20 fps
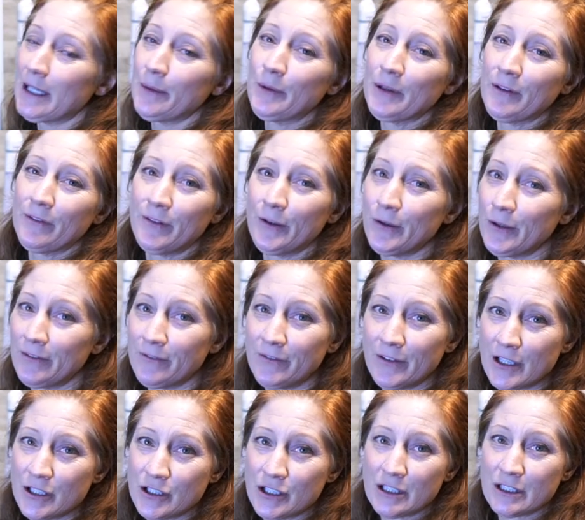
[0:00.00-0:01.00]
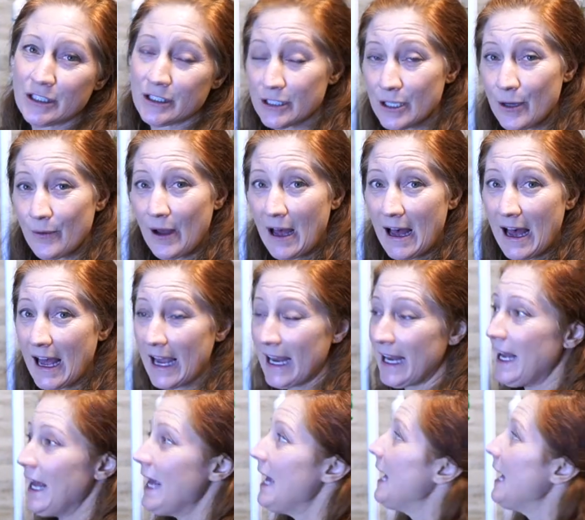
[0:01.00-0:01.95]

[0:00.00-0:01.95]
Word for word: And with food inflation so high,